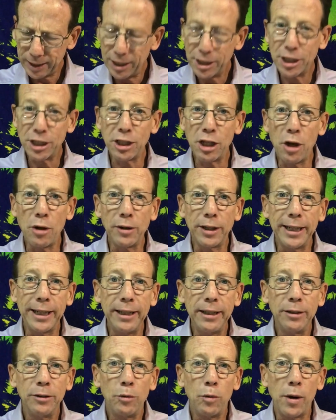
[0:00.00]

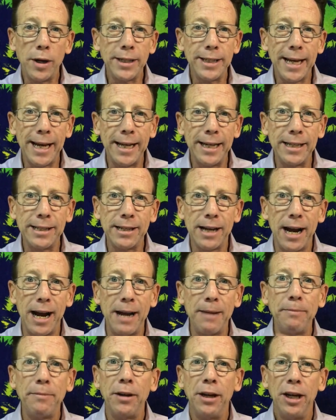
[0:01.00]
Slowly, one day at a
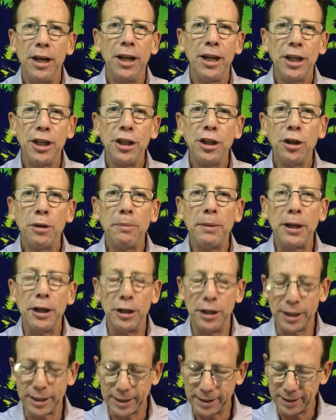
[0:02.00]
time, you'll be
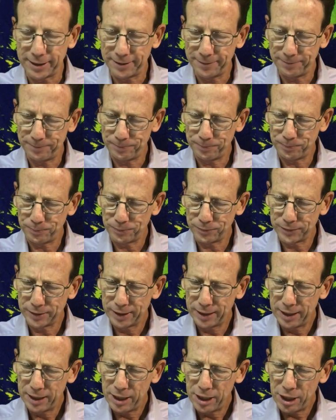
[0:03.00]
hooked.
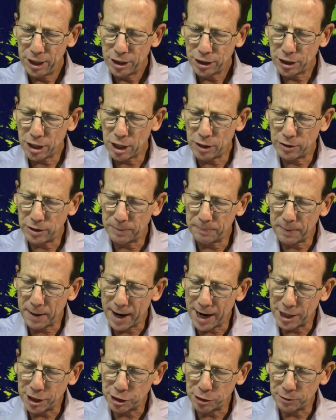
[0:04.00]
So,
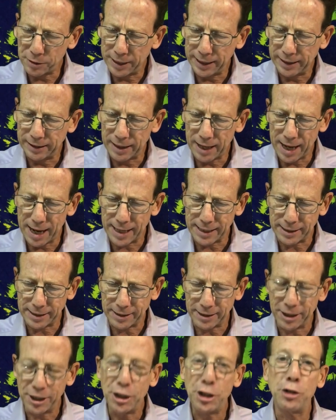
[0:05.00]
debauchery,
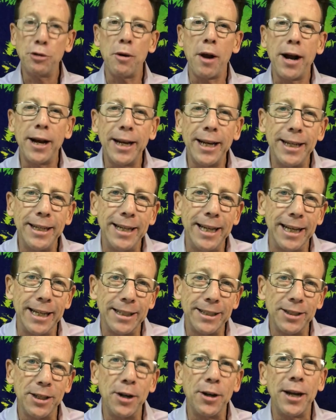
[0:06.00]
lust,
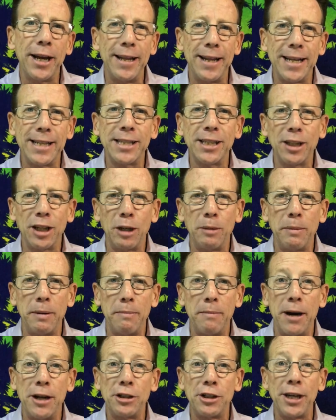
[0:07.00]
drunkenness. Okay, that's a little
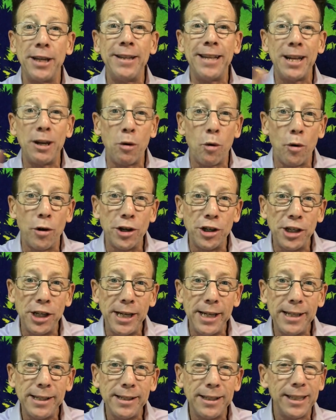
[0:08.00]
bit much. And then
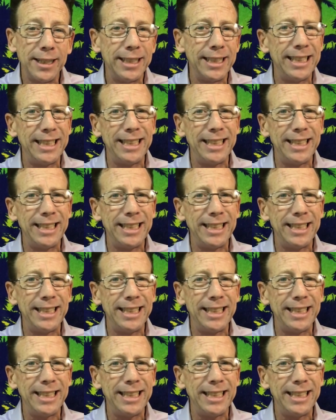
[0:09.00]
orgies?